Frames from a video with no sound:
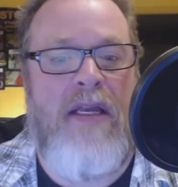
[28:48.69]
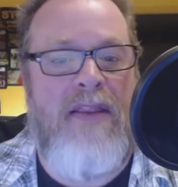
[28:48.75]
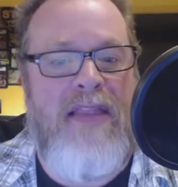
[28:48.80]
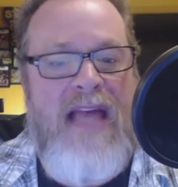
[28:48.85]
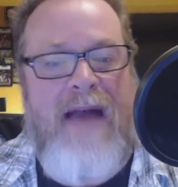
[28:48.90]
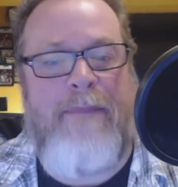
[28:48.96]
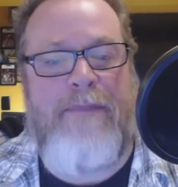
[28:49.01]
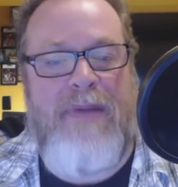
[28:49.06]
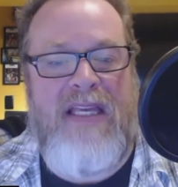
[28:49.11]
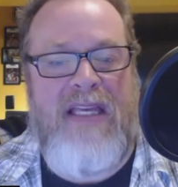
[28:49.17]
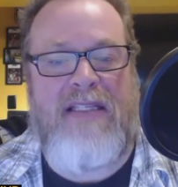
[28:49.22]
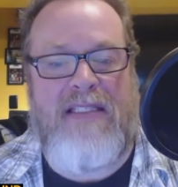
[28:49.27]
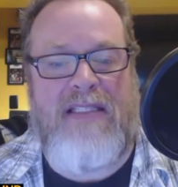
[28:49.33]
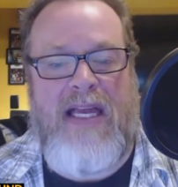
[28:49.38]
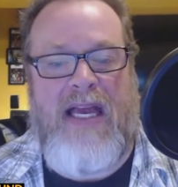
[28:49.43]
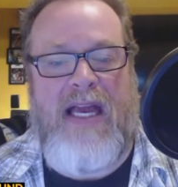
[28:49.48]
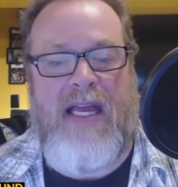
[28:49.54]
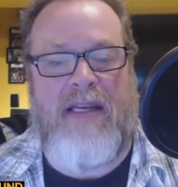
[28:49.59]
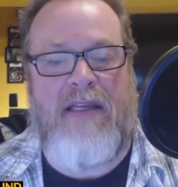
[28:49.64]
that being
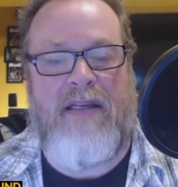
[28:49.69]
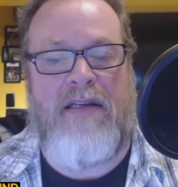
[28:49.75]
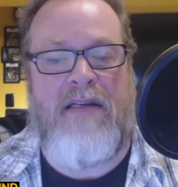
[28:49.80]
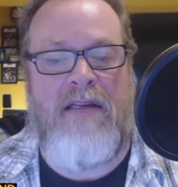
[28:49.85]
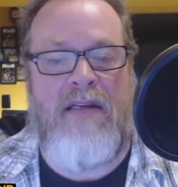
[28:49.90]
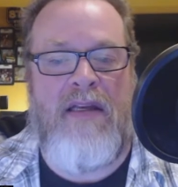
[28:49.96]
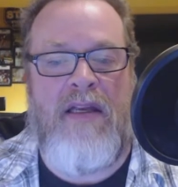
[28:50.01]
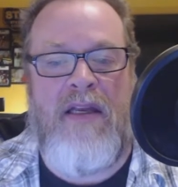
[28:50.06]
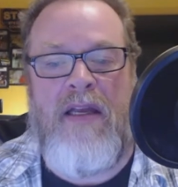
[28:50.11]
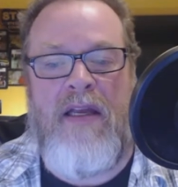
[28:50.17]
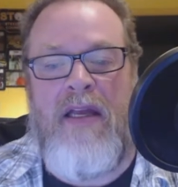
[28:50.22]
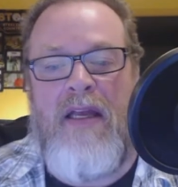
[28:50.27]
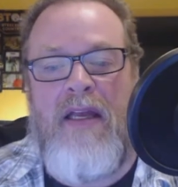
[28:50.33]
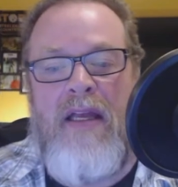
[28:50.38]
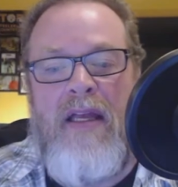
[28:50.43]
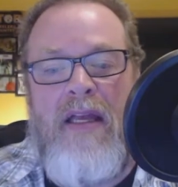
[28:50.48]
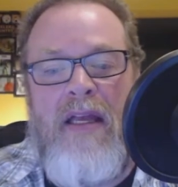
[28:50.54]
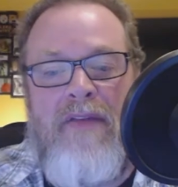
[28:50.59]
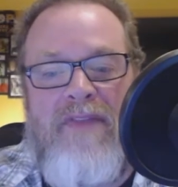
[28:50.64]
said,
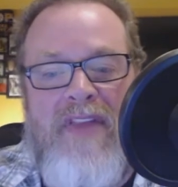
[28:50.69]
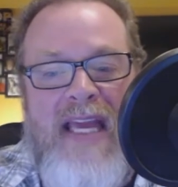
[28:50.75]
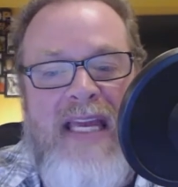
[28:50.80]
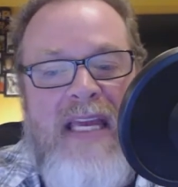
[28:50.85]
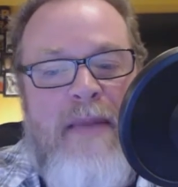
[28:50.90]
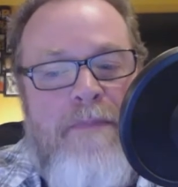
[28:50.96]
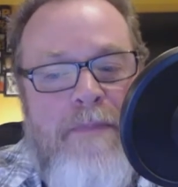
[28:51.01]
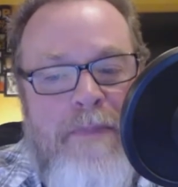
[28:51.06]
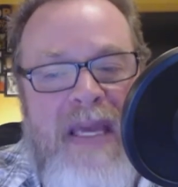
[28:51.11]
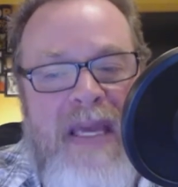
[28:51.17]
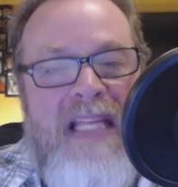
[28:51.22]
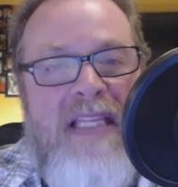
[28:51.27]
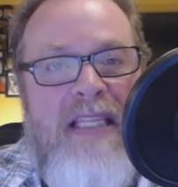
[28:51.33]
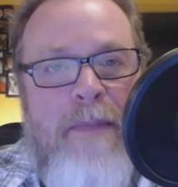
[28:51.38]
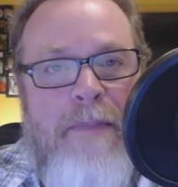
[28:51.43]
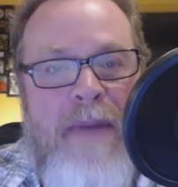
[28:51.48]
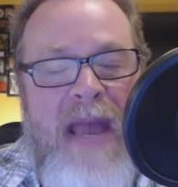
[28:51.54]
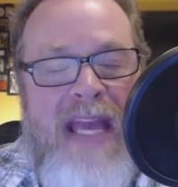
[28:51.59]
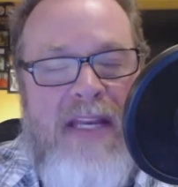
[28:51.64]
if they can beat
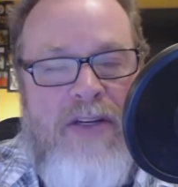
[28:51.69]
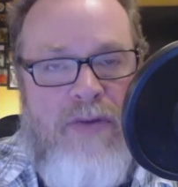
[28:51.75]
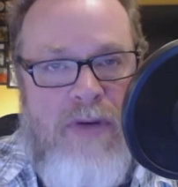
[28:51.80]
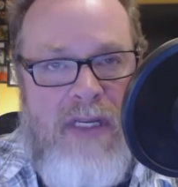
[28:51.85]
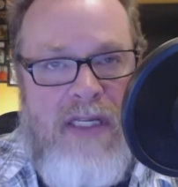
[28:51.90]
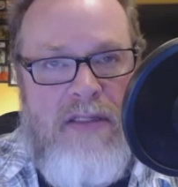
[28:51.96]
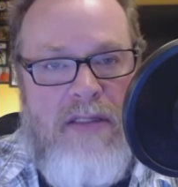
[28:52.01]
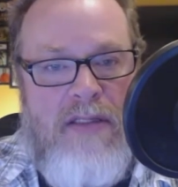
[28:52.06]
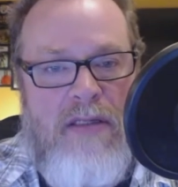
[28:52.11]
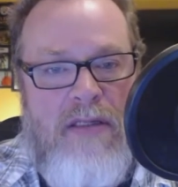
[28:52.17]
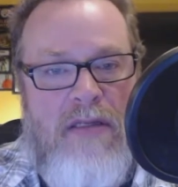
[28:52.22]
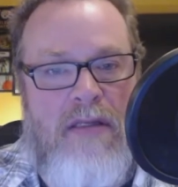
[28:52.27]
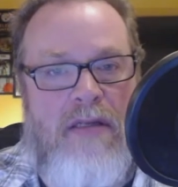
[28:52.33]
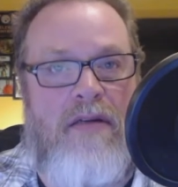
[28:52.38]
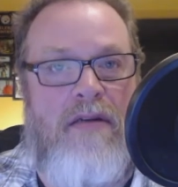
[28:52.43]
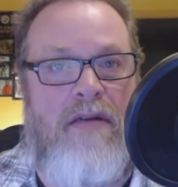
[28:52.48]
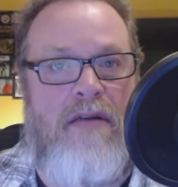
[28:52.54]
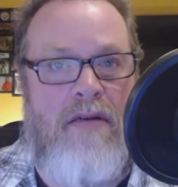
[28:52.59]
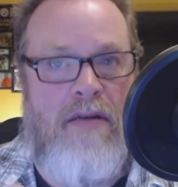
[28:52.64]
the Patriots
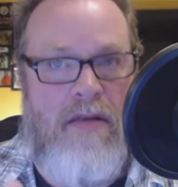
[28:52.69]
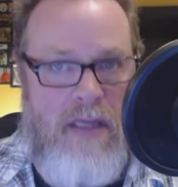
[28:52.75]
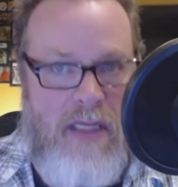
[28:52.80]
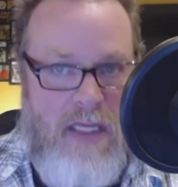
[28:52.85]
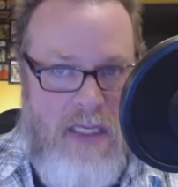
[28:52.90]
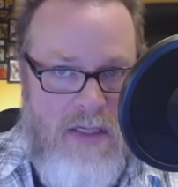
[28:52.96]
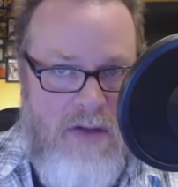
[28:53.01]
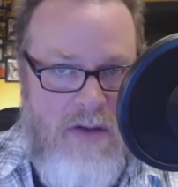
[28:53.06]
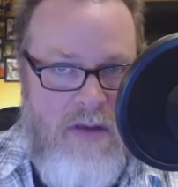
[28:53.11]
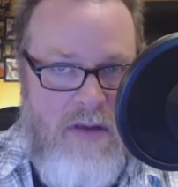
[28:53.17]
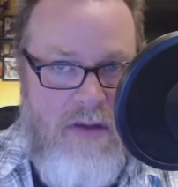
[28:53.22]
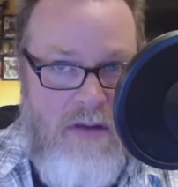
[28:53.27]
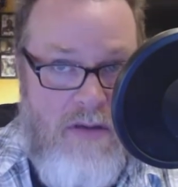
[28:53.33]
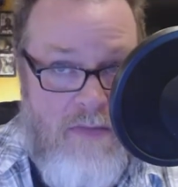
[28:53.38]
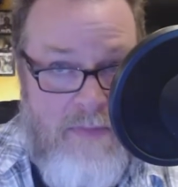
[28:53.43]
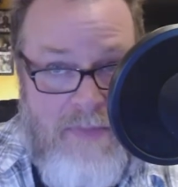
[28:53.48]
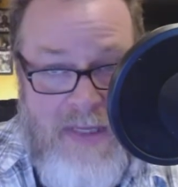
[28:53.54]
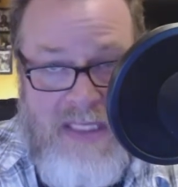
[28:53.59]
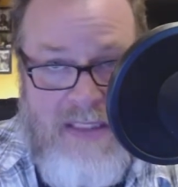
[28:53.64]
in
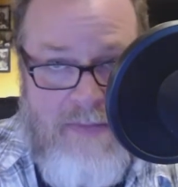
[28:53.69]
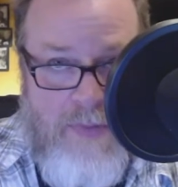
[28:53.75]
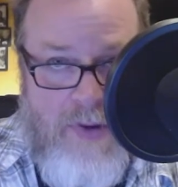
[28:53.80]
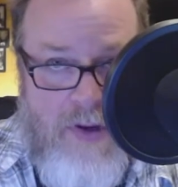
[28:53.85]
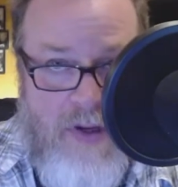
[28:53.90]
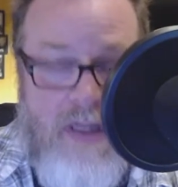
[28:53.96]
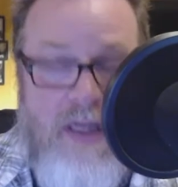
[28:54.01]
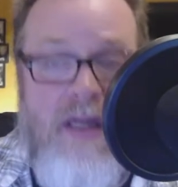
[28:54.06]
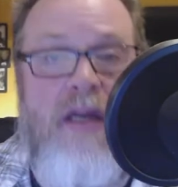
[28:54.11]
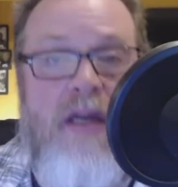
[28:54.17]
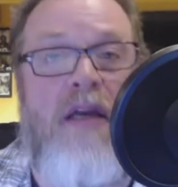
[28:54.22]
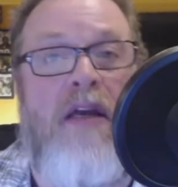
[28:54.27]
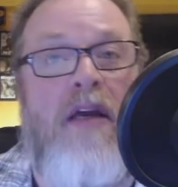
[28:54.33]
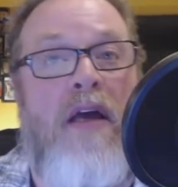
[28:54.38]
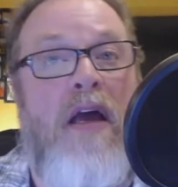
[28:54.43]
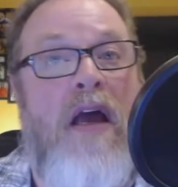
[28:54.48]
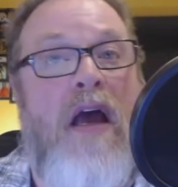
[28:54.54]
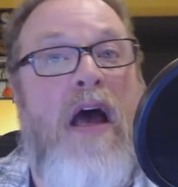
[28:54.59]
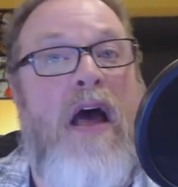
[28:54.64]
Pittsburgh,
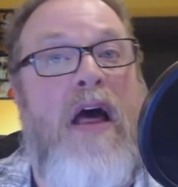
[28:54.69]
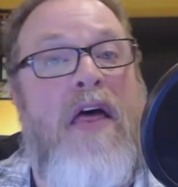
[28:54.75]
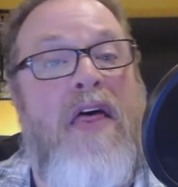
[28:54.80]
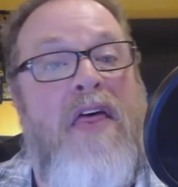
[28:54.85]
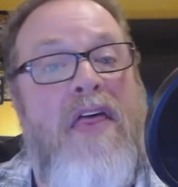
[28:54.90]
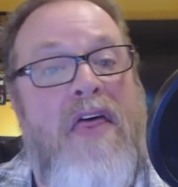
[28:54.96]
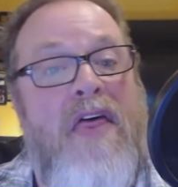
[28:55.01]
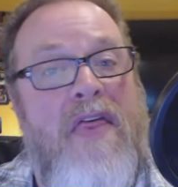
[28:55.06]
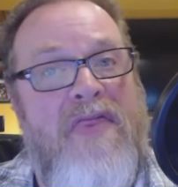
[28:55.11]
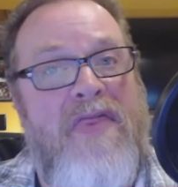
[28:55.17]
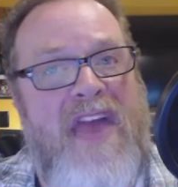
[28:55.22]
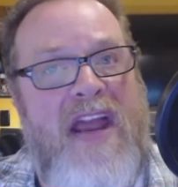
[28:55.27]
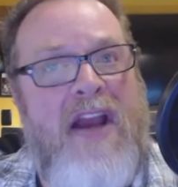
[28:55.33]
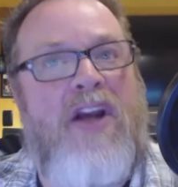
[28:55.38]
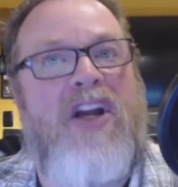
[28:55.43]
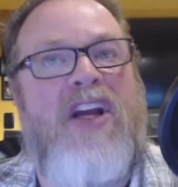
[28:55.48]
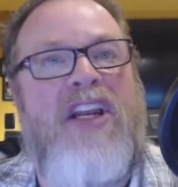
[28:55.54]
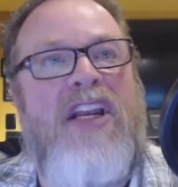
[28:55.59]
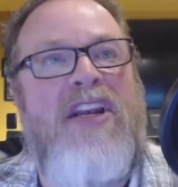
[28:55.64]

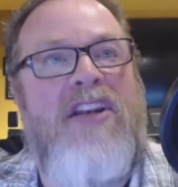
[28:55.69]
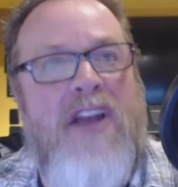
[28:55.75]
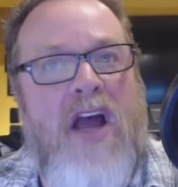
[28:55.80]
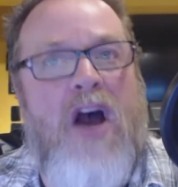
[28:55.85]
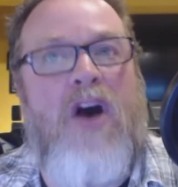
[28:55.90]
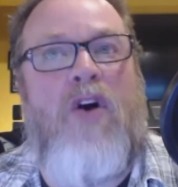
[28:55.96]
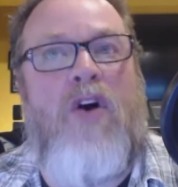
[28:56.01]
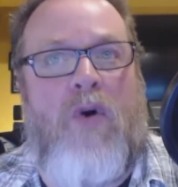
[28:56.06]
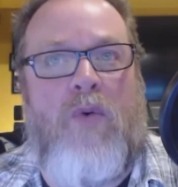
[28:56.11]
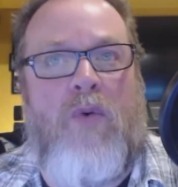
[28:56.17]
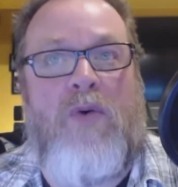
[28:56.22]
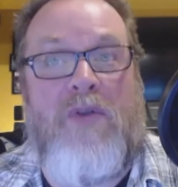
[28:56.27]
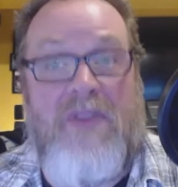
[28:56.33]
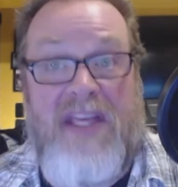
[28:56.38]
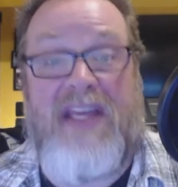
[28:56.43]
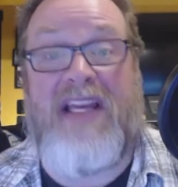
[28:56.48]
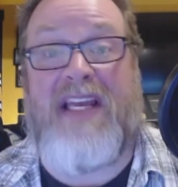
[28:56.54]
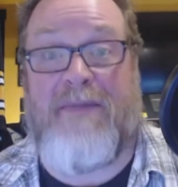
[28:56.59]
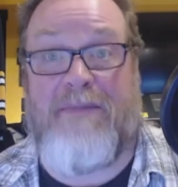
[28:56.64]
they're going to know
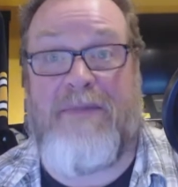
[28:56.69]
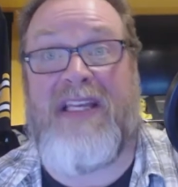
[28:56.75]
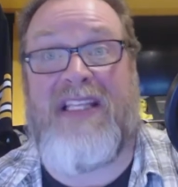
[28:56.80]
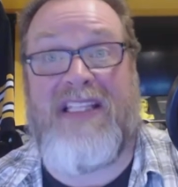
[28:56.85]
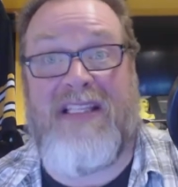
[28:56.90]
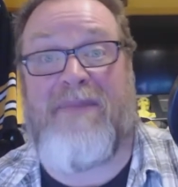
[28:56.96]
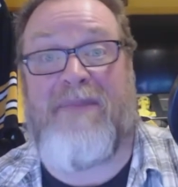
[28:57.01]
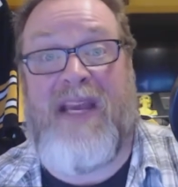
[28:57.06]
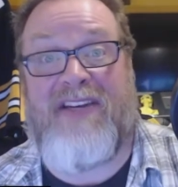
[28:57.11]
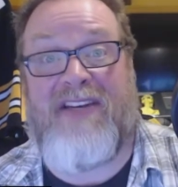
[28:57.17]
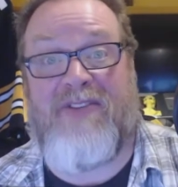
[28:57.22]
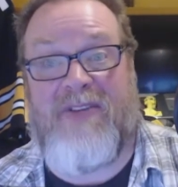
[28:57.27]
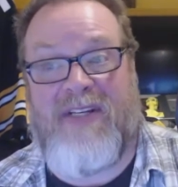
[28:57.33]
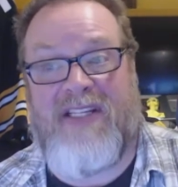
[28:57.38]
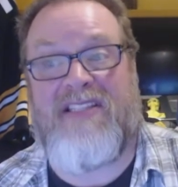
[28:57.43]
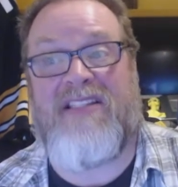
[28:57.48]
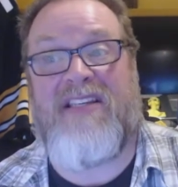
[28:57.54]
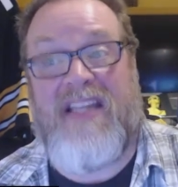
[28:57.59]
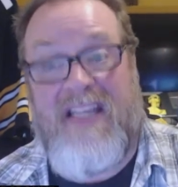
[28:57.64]
they can beat the
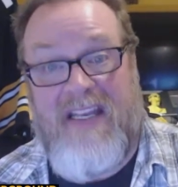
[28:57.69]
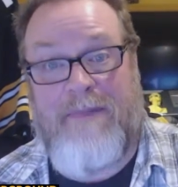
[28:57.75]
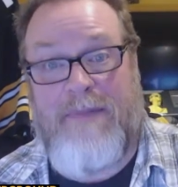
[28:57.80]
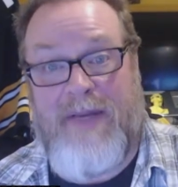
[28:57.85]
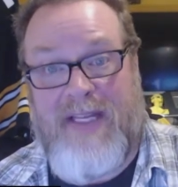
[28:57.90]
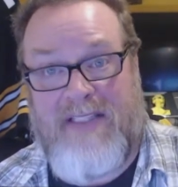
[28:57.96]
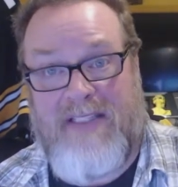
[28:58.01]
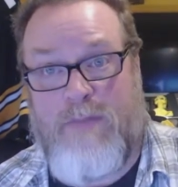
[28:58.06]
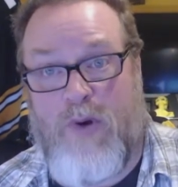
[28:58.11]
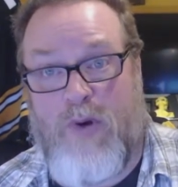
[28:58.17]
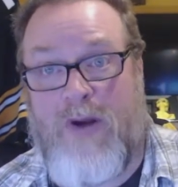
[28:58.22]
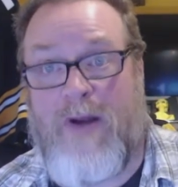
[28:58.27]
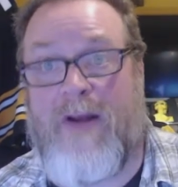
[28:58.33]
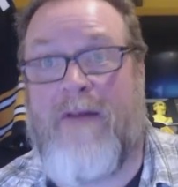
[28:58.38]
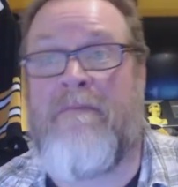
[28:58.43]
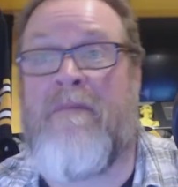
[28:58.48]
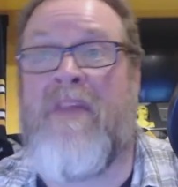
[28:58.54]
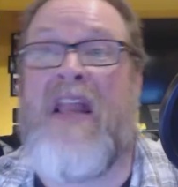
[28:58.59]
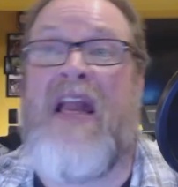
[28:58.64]
Patriots in Pittsburgh.
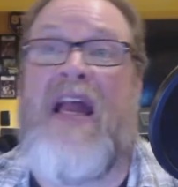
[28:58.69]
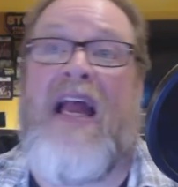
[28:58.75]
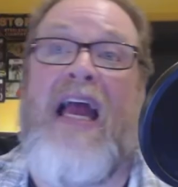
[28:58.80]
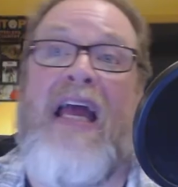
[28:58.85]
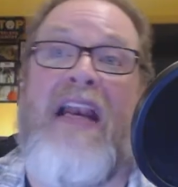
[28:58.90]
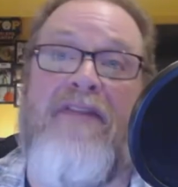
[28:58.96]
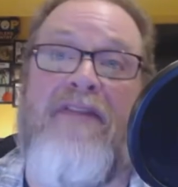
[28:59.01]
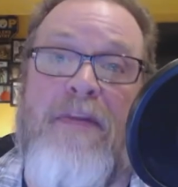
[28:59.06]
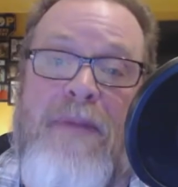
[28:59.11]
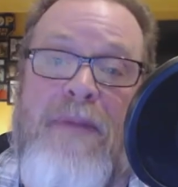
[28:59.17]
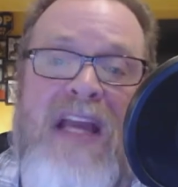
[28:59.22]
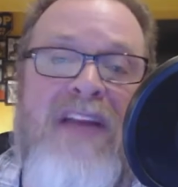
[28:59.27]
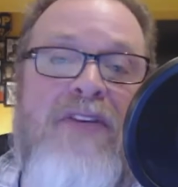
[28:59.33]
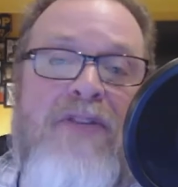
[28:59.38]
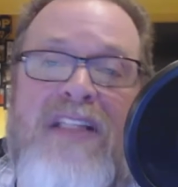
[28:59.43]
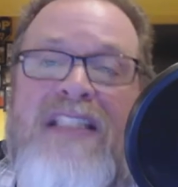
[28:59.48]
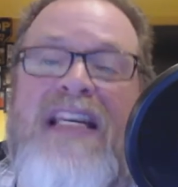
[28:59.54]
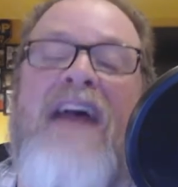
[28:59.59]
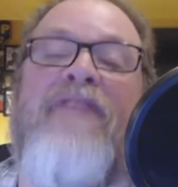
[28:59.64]
And if the
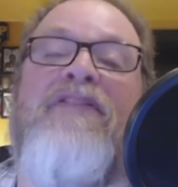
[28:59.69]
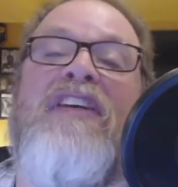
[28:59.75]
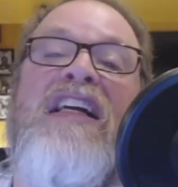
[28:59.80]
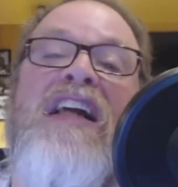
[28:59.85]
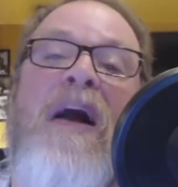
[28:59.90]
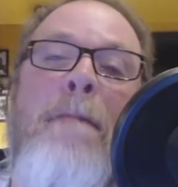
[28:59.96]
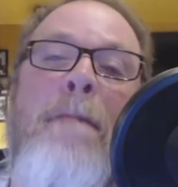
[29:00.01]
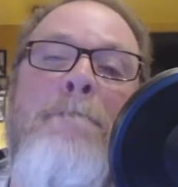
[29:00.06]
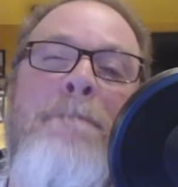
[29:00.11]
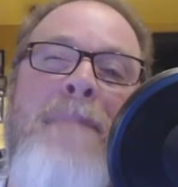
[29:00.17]
Patriots have to come